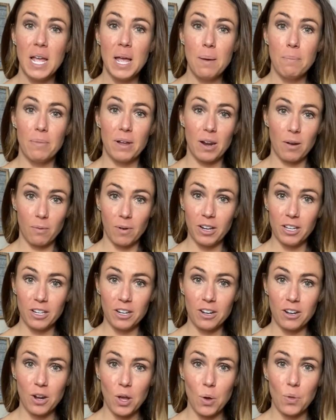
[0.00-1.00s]
But I want you to
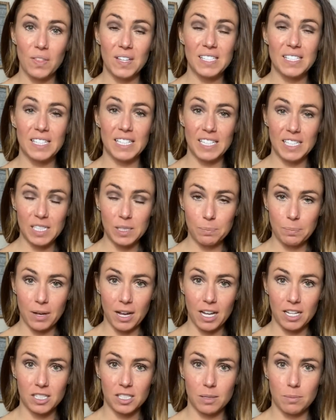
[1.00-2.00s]
know this is
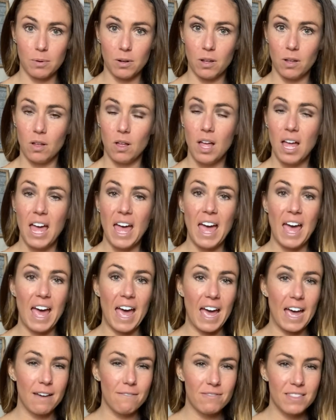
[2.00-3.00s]
possible.
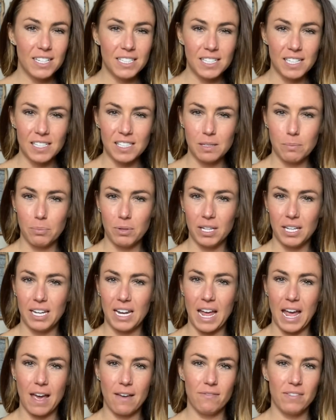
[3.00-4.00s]
Have the discipline,
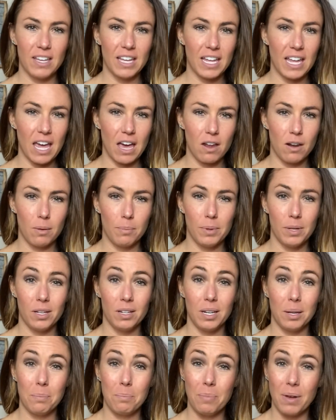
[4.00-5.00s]
have the
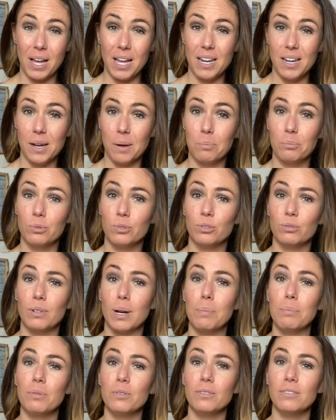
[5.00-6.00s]
accountability, but
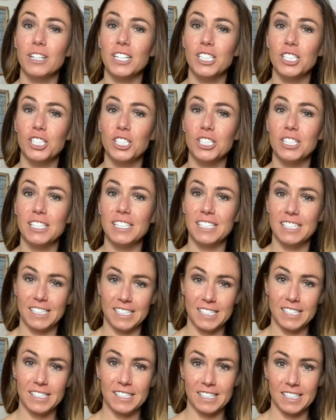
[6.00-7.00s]
preparation
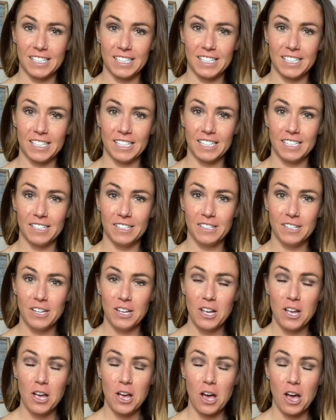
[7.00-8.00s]
is key.
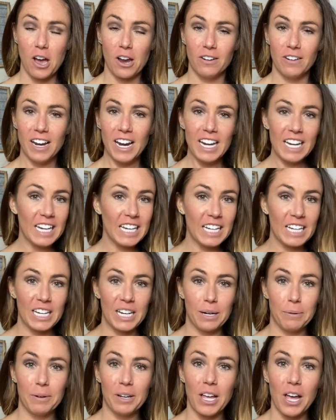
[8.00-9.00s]
All right, here
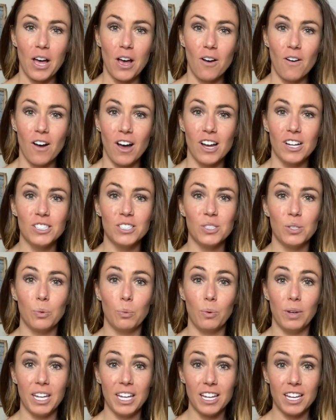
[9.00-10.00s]
we go. On to
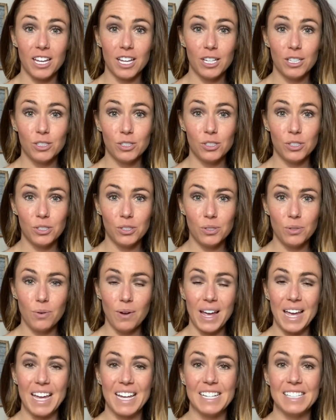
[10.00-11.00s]
week two
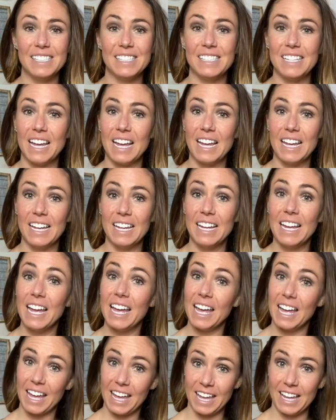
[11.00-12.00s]
and day
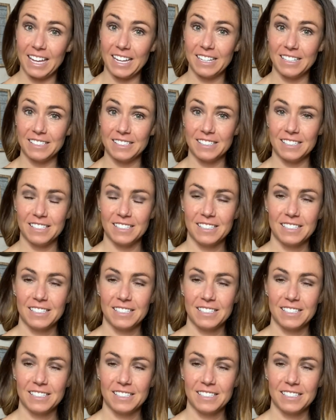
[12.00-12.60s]
eight.